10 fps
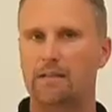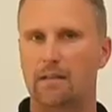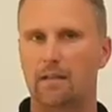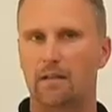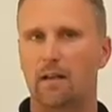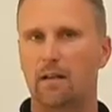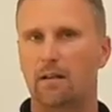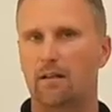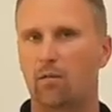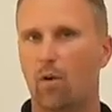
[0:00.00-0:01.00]
has
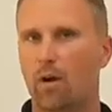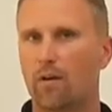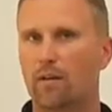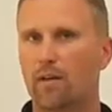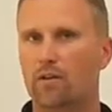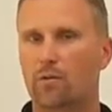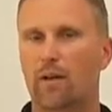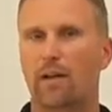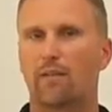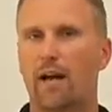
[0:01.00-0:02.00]
a water and dust
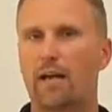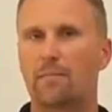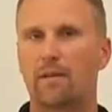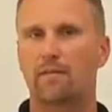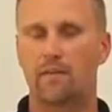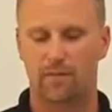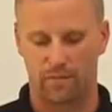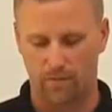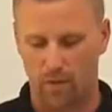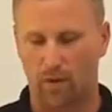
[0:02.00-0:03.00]
rating of
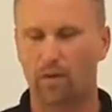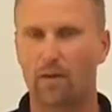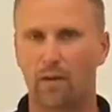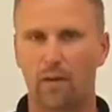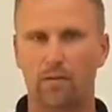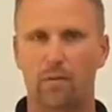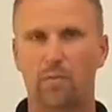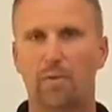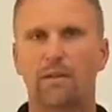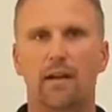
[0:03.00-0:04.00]
IP54, so it's
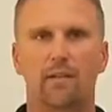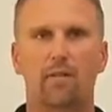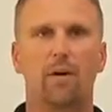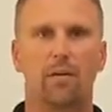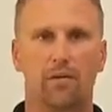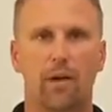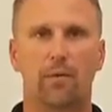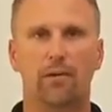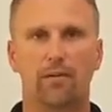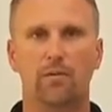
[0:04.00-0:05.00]
protected from all the
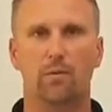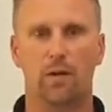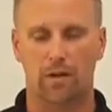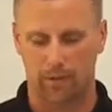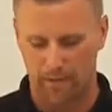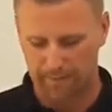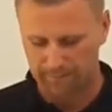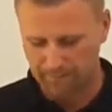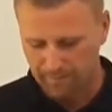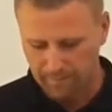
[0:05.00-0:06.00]
drywall dust you're working around.
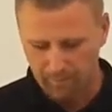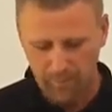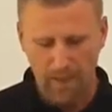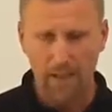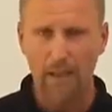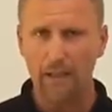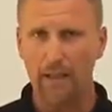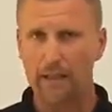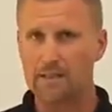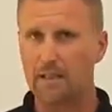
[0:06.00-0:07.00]

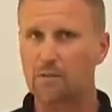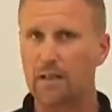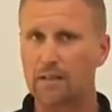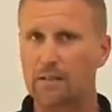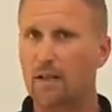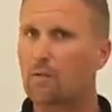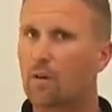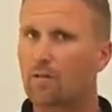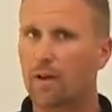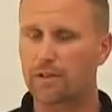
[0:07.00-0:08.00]
Like I said, this one has a lot
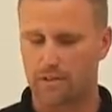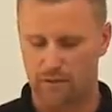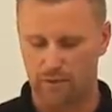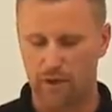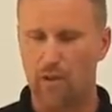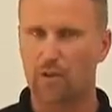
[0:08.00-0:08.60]
more function to it.